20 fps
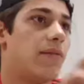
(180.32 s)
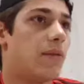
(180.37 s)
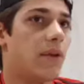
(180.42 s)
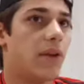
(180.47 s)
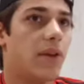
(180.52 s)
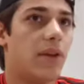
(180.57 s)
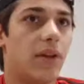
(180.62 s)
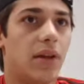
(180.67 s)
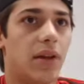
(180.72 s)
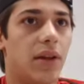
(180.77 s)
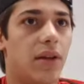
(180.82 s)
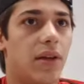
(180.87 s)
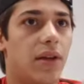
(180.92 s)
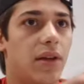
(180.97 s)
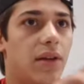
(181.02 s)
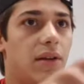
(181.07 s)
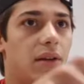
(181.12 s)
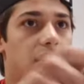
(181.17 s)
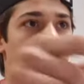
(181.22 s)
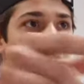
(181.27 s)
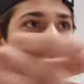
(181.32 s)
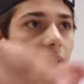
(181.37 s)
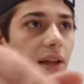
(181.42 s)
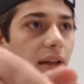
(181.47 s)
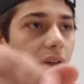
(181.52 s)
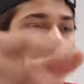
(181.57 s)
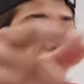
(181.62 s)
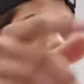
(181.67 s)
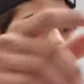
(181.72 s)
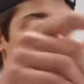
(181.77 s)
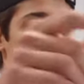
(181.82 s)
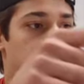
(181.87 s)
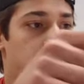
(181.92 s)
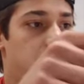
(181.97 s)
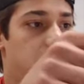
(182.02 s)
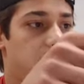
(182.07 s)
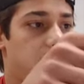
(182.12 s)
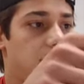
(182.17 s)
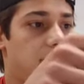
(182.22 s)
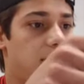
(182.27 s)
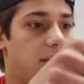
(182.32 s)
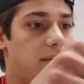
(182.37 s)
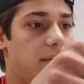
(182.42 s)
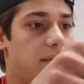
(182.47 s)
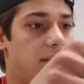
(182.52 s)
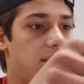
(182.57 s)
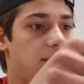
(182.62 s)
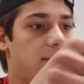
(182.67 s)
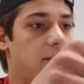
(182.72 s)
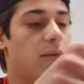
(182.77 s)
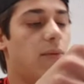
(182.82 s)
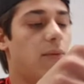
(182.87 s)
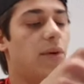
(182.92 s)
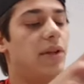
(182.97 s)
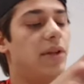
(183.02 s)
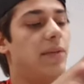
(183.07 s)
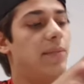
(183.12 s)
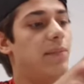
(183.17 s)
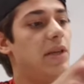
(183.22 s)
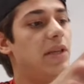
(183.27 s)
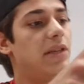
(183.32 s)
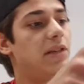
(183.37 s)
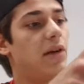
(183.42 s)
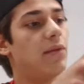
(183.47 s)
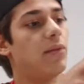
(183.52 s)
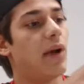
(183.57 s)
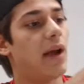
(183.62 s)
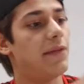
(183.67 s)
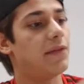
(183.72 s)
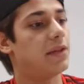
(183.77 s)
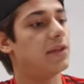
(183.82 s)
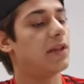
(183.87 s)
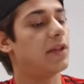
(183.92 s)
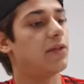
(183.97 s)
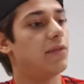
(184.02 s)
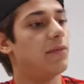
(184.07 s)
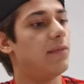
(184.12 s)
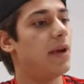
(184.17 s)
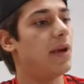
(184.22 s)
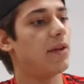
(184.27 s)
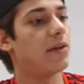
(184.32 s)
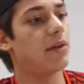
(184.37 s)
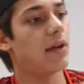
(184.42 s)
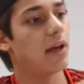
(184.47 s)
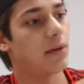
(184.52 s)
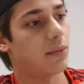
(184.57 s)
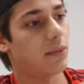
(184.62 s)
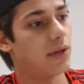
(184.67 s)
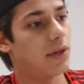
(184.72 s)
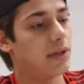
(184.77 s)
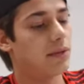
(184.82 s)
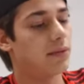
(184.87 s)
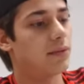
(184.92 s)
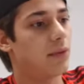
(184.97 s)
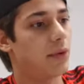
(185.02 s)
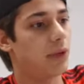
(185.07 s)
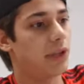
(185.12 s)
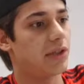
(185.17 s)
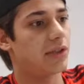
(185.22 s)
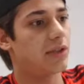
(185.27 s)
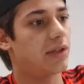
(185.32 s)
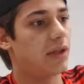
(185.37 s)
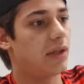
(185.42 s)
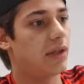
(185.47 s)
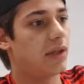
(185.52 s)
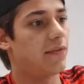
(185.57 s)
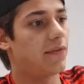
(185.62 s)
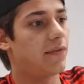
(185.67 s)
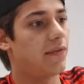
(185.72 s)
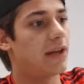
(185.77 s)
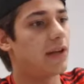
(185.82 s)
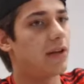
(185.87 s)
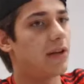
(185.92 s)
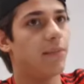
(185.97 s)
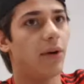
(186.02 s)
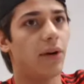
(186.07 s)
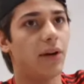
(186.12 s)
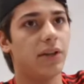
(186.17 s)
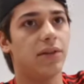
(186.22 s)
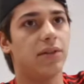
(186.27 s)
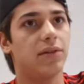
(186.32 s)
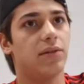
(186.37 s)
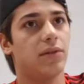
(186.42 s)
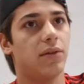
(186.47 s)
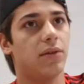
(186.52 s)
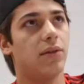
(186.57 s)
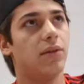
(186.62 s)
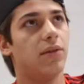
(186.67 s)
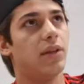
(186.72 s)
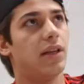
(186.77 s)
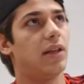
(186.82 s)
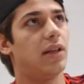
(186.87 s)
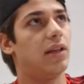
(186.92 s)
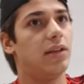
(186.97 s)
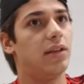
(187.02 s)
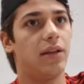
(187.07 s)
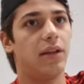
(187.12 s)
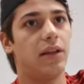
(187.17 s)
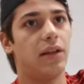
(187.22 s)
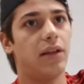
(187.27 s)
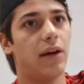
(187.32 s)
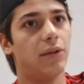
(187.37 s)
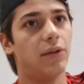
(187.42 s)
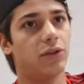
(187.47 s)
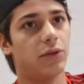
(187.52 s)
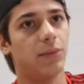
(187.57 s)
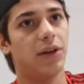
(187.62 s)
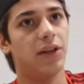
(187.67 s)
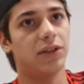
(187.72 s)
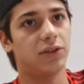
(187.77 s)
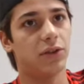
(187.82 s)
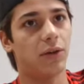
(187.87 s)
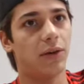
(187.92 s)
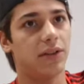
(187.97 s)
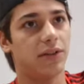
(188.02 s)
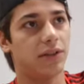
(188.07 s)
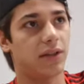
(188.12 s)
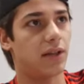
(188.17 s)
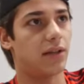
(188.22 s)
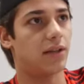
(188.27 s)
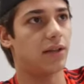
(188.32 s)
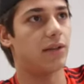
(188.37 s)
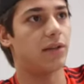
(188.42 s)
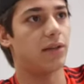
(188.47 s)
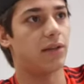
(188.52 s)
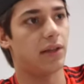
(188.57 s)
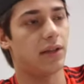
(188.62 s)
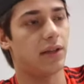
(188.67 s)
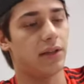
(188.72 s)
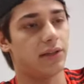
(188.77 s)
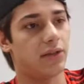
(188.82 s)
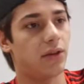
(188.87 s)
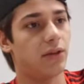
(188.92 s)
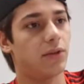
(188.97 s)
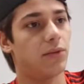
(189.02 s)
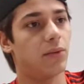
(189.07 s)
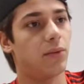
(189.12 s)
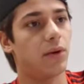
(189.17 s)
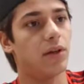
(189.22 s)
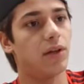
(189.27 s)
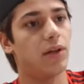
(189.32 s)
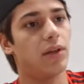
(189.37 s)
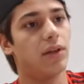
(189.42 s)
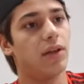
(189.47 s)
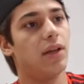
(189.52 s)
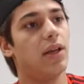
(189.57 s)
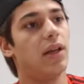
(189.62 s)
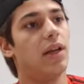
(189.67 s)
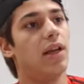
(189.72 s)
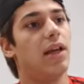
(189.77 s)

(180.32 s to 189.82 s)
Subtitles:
for the for when the piece arrives in the conveyor and when it reaches the final part, so the automated storage can start to work.